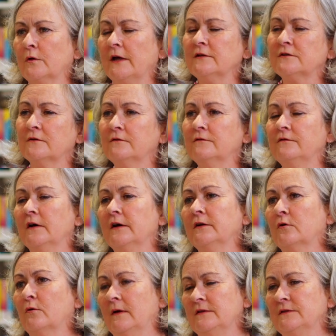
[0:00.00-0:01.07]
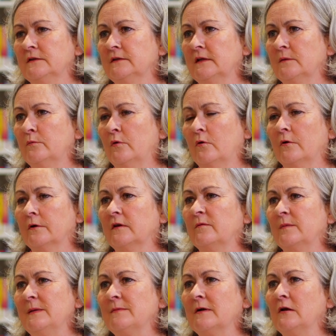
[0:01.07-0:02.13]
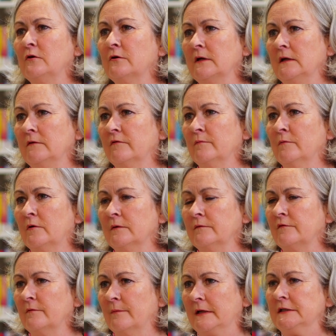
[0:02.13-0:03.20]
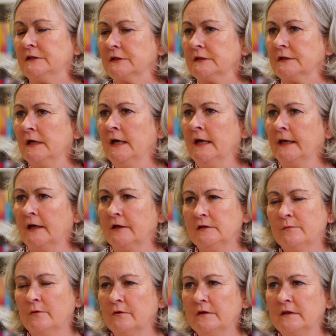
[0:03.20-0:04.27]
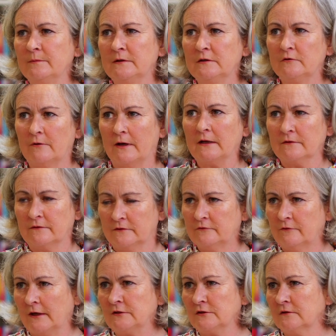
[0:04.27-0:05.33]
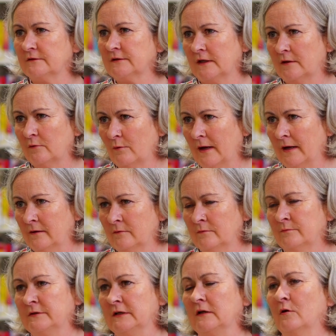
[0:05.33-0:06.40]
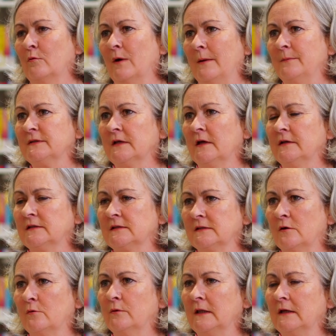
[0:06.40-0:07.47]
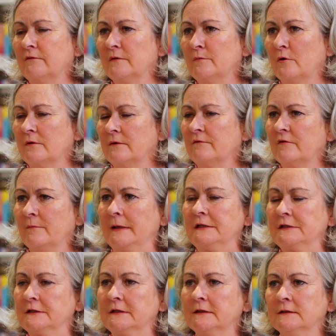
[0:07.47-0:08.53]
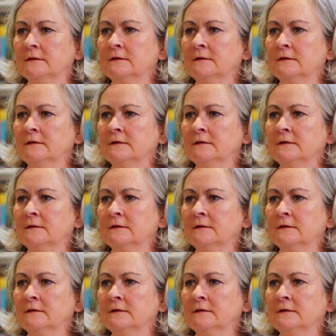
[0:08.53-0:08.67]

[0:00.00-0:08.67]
Okay, so final question then, Padraig. If people are looking for more information, can you point them in the direction of, say, particular websites that will give them more information?